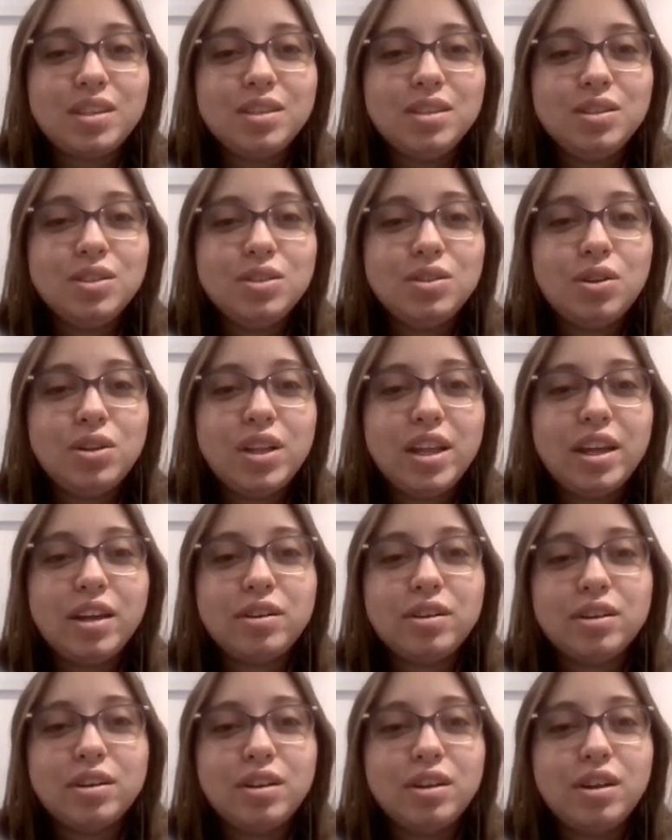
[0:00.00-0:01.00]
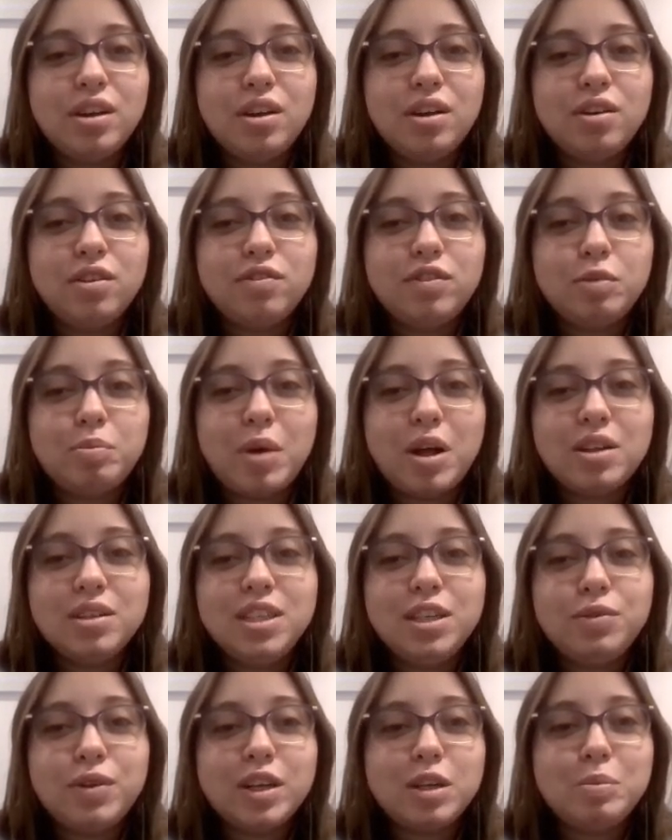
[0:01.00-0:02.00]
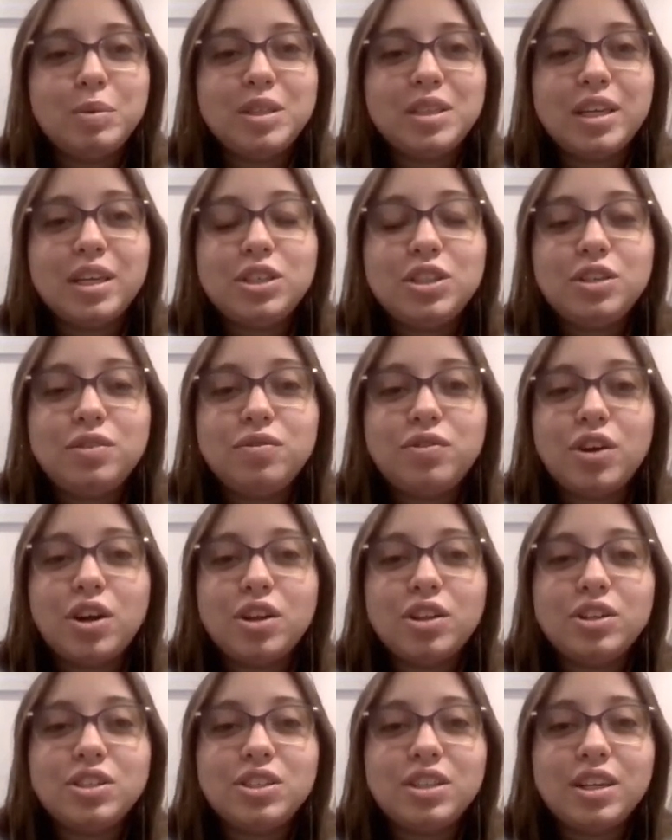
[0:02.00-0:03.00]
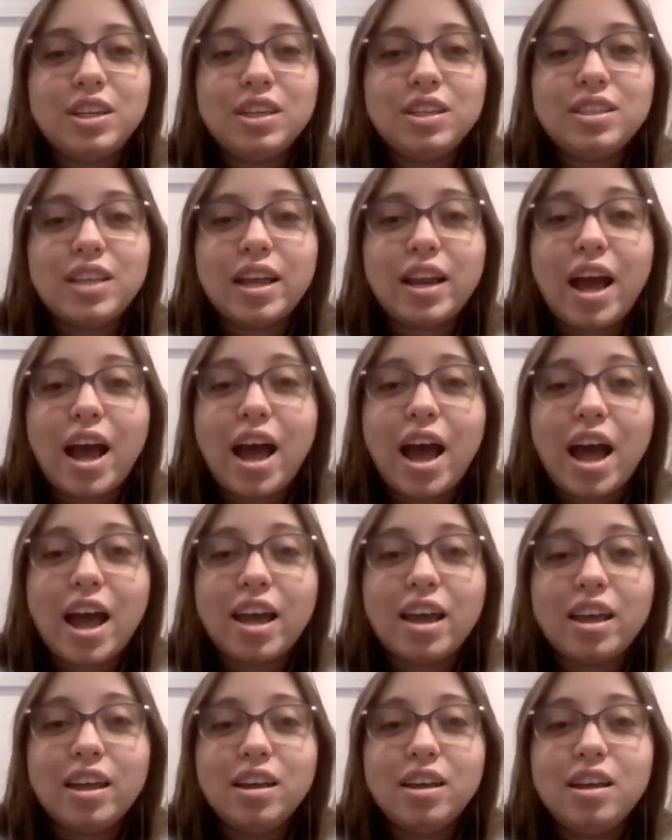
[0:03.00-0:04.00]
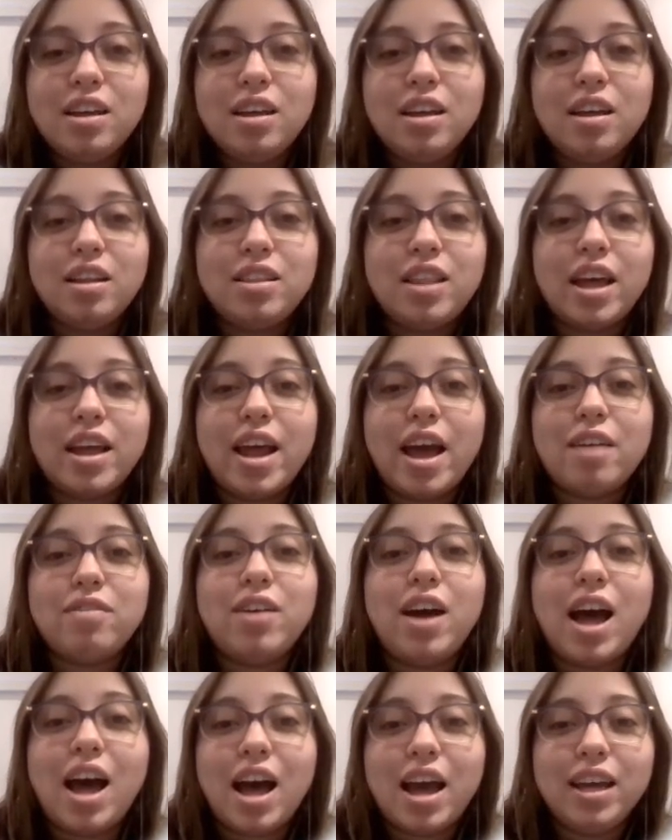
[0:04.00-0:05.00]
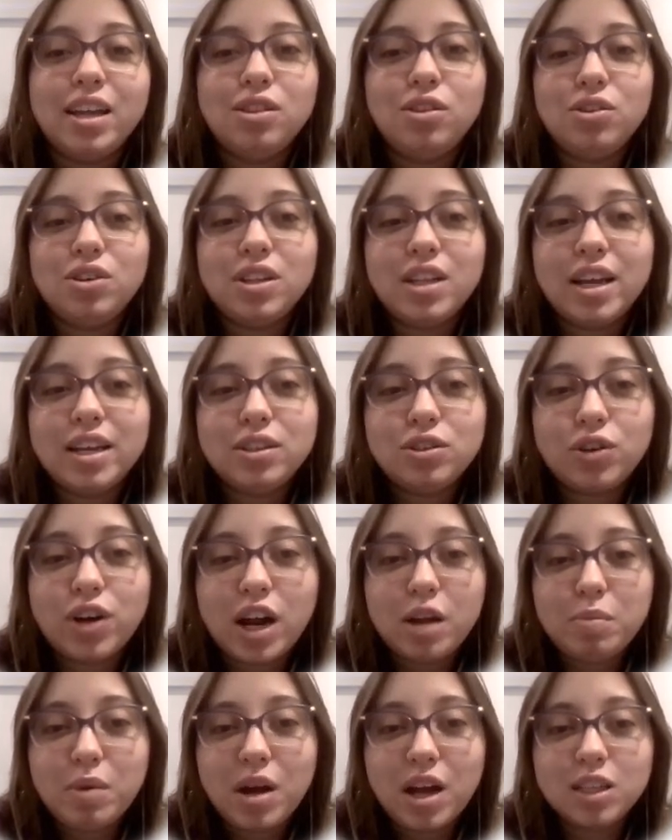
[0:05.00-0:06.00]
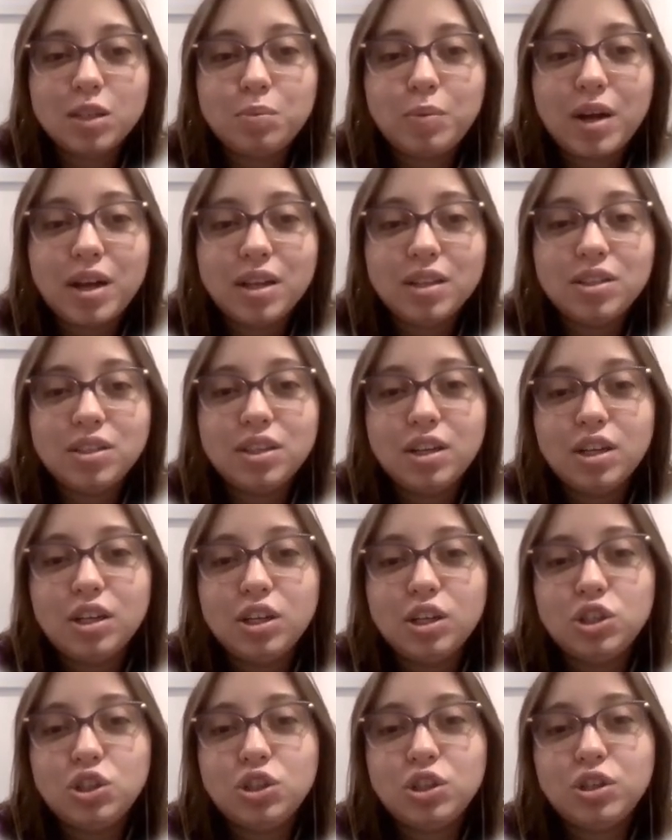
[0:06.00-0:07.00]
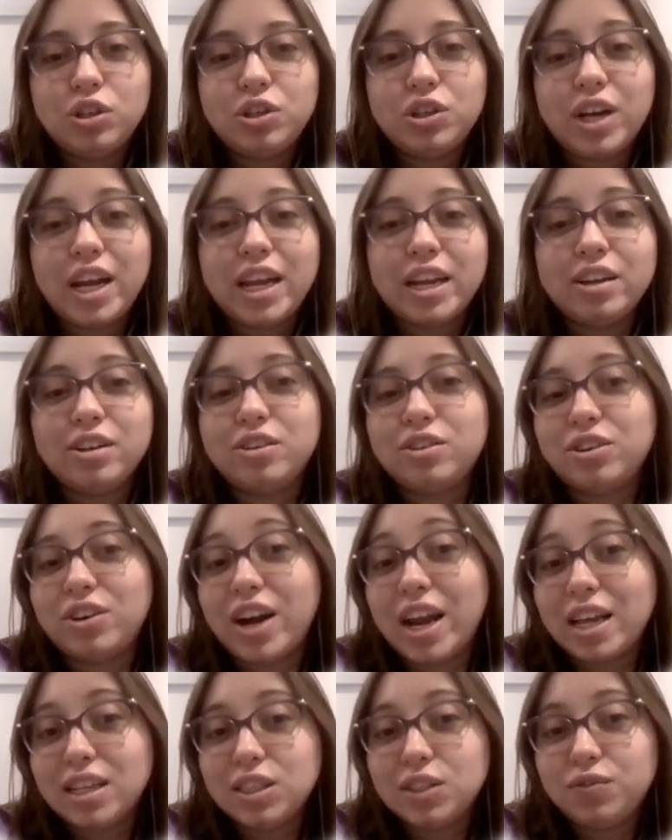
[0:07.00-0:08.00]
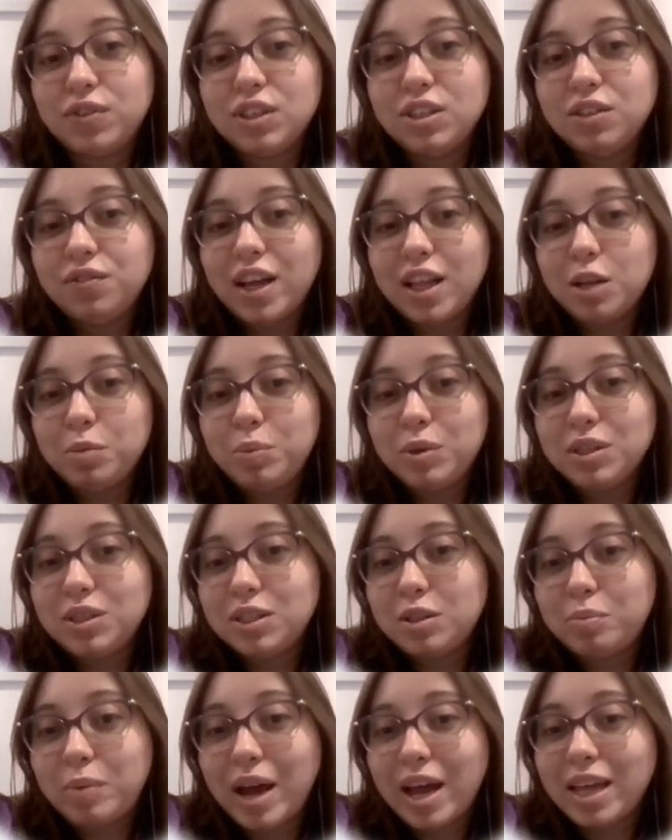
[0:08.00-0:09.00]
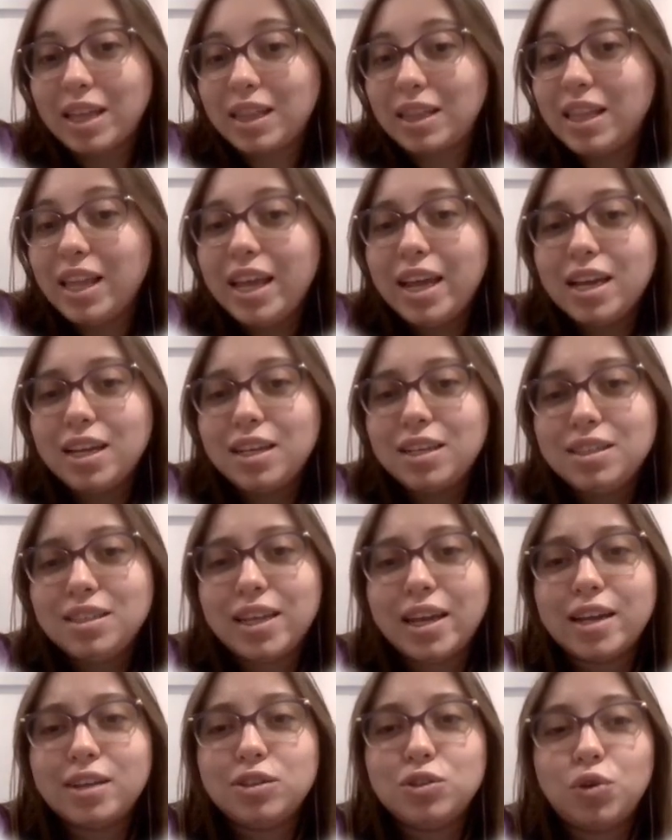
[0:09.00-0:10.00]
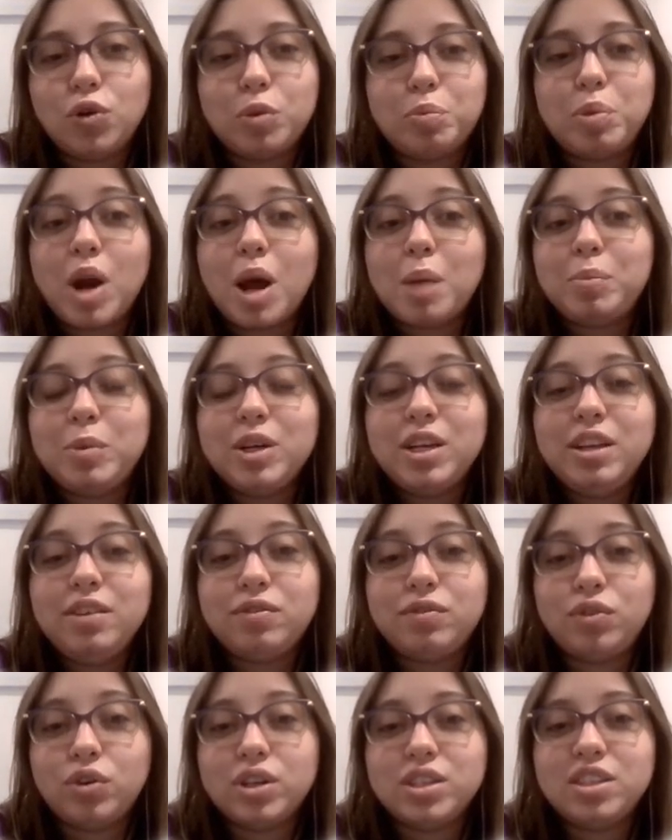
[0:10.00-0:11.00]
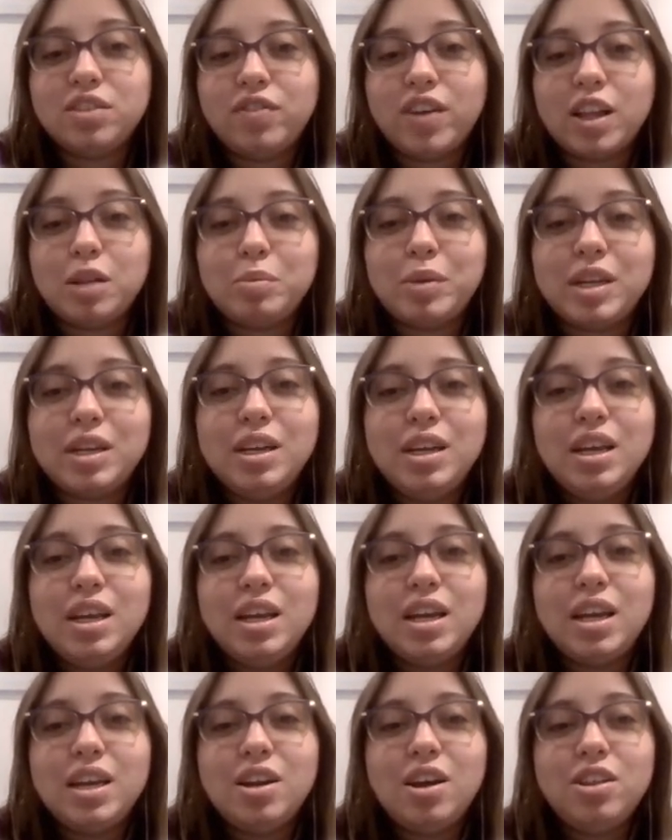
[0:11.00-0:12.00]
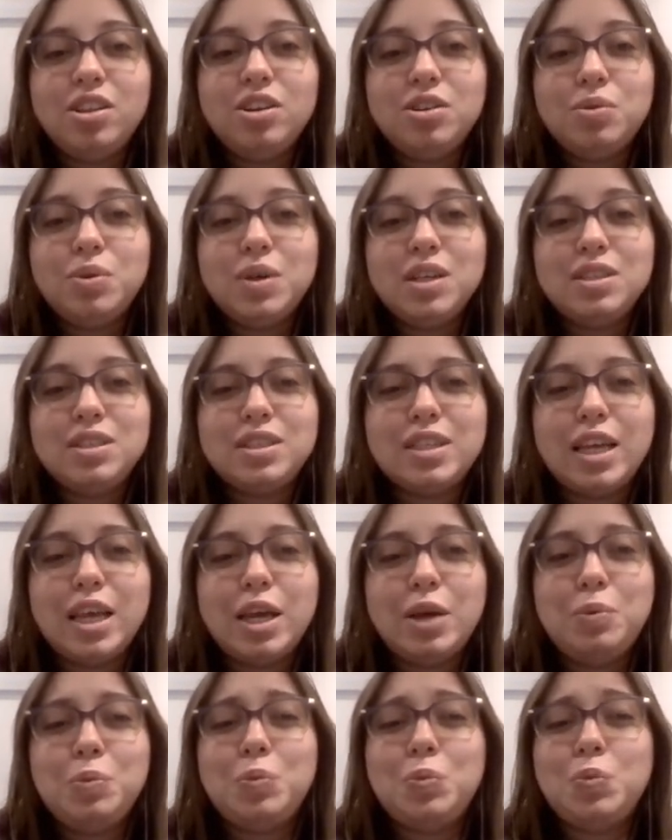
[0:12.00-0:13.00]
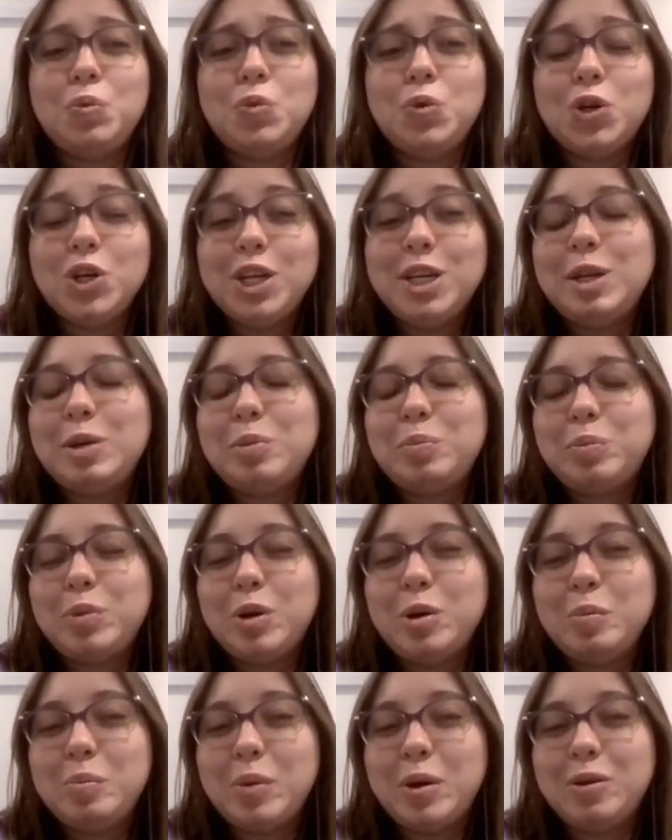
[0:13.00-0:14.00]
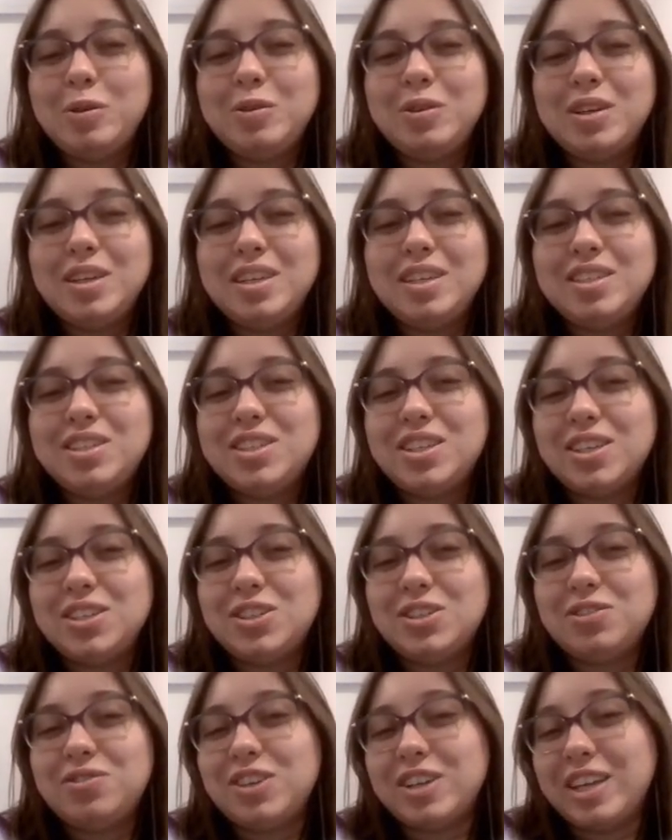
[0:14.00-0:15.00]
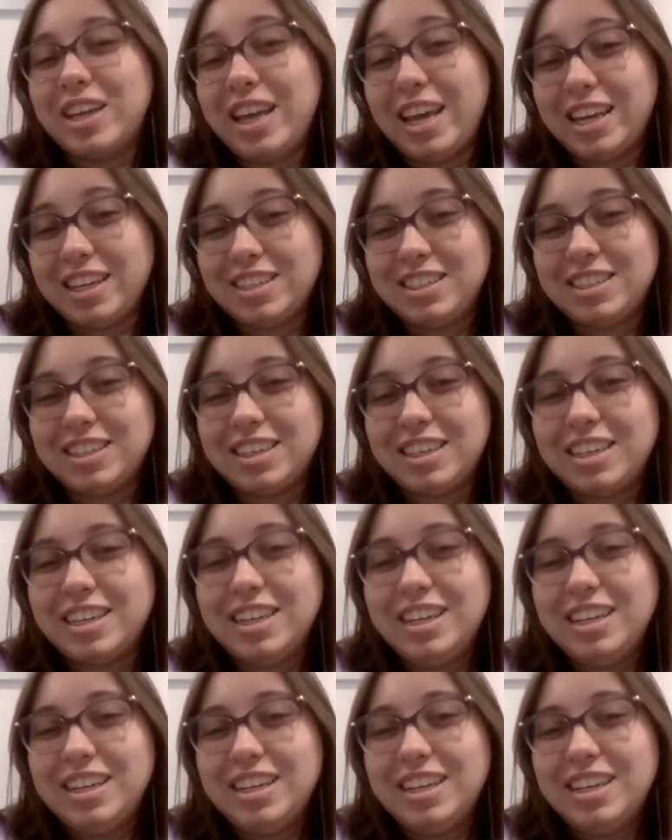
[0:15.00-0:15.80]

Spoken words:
So like for policy recommendation for other cities that have high localized crime hotspots should create grants for developers to buy land and or property for development. In other words, it would promote gentrification.